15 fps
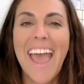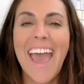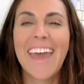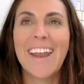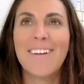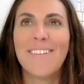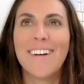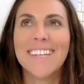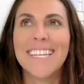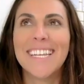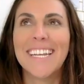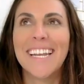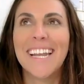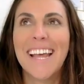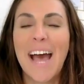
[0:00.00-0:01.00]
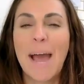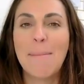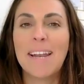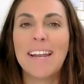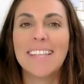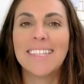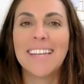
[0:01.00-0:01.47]
and it wasn't, I
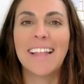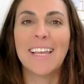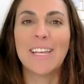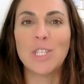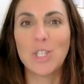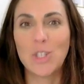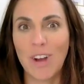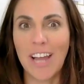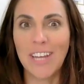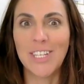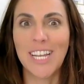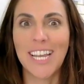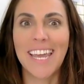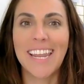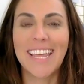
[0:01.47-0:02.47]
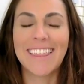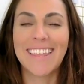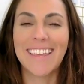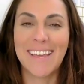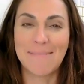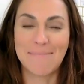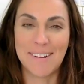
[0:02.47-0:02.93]
mean, it's not like stretching
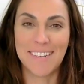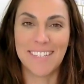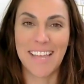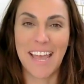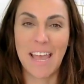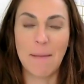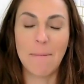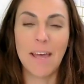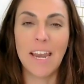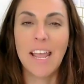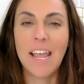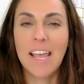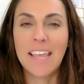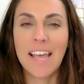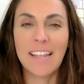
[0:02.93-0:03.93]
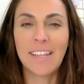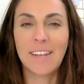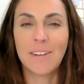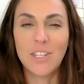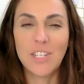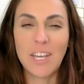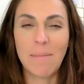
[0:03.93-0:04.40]
anything per se, but that
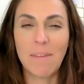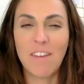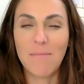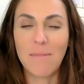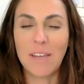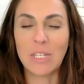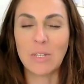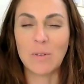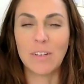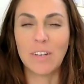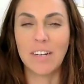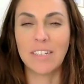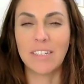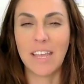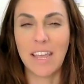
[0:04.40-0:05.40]
little shimmy of my shoulders,